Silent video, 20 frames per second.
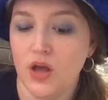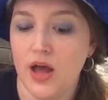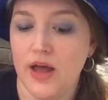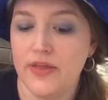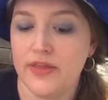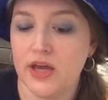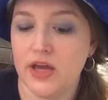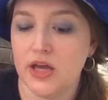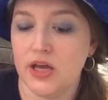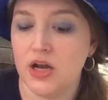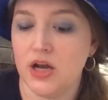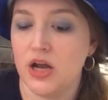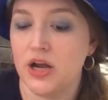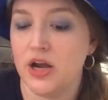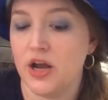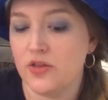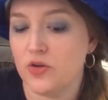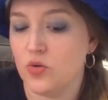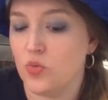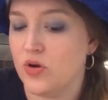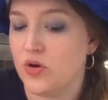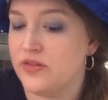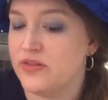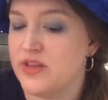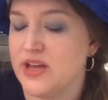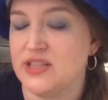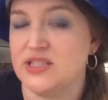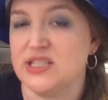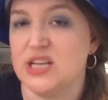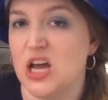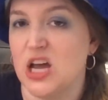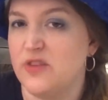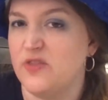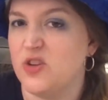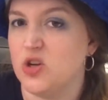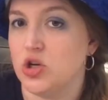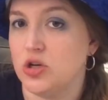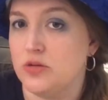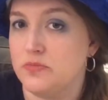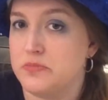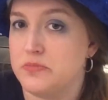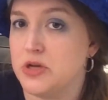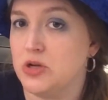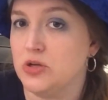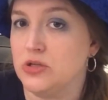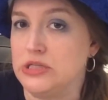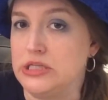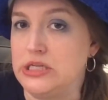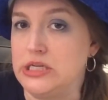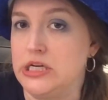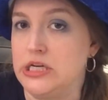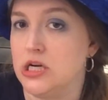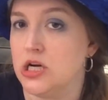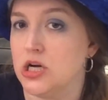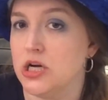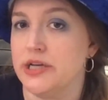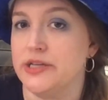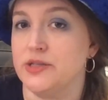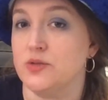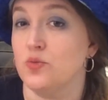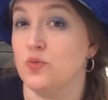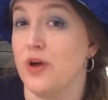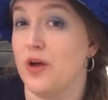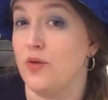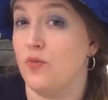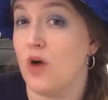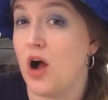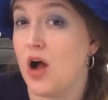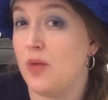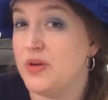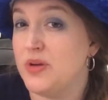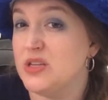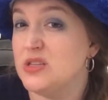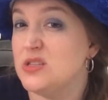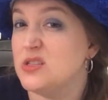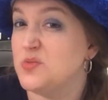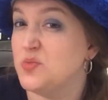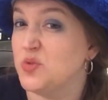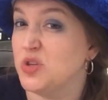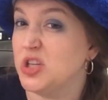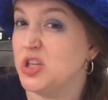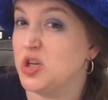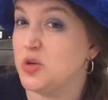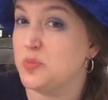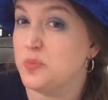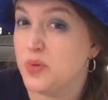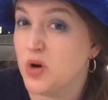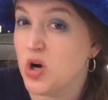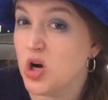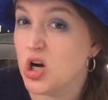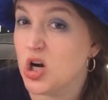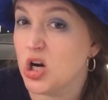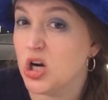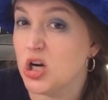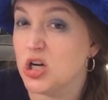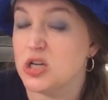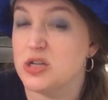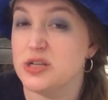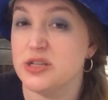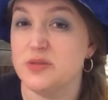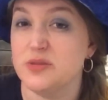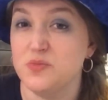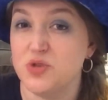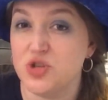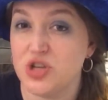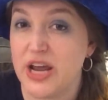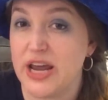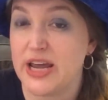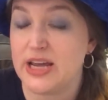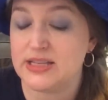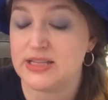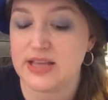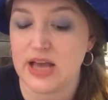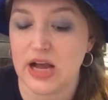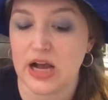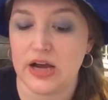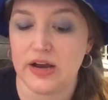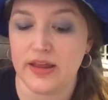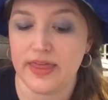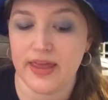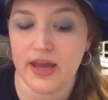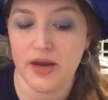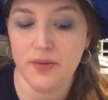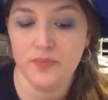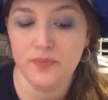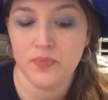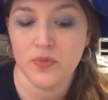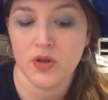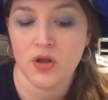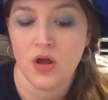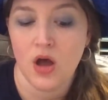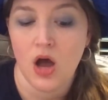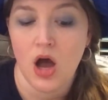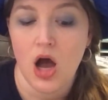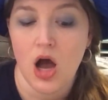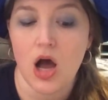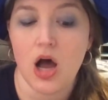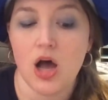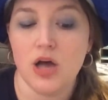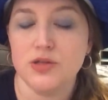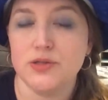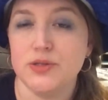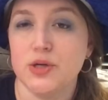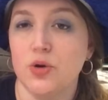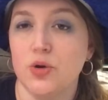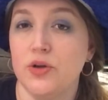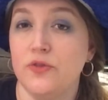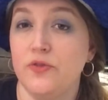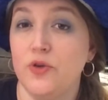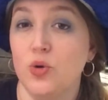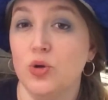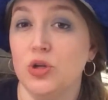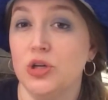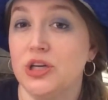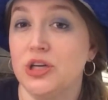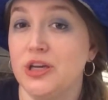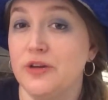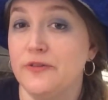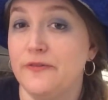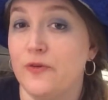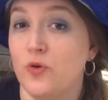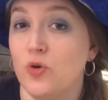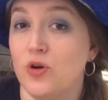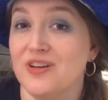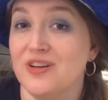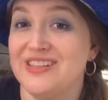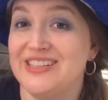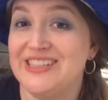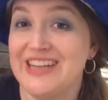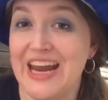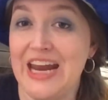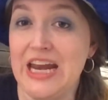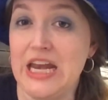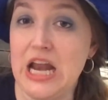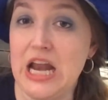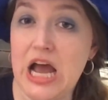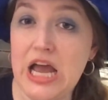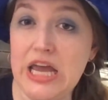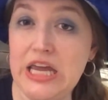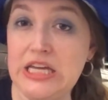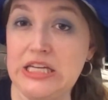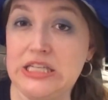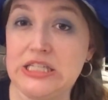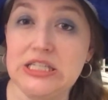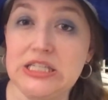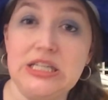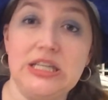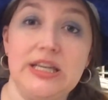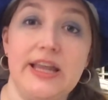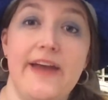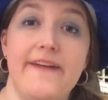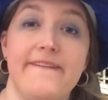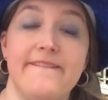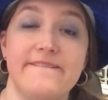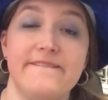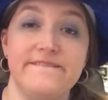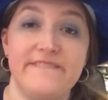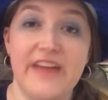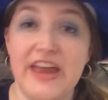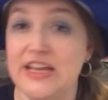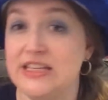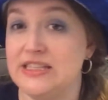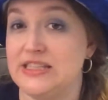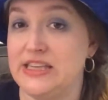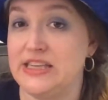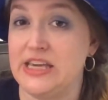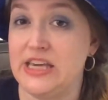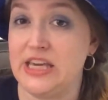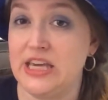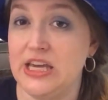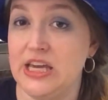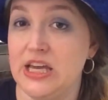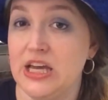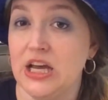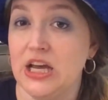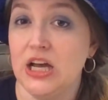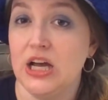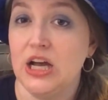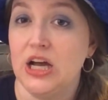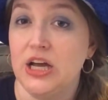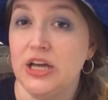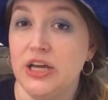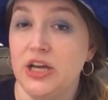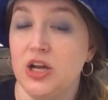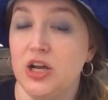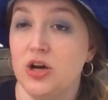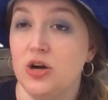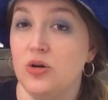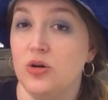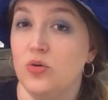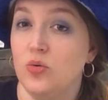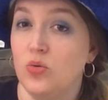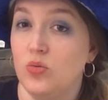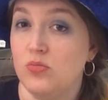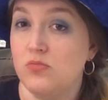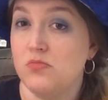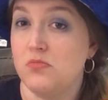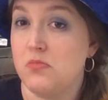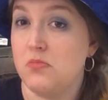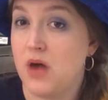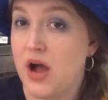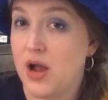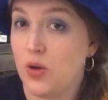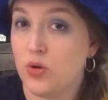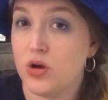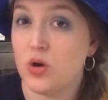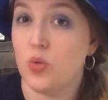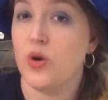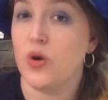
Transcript: And then another one that's kind of a good middle tier is Red Robin's, really good burgers, some shakes, that kind of thing. So if you were looking for date night, like fancy, you know, might want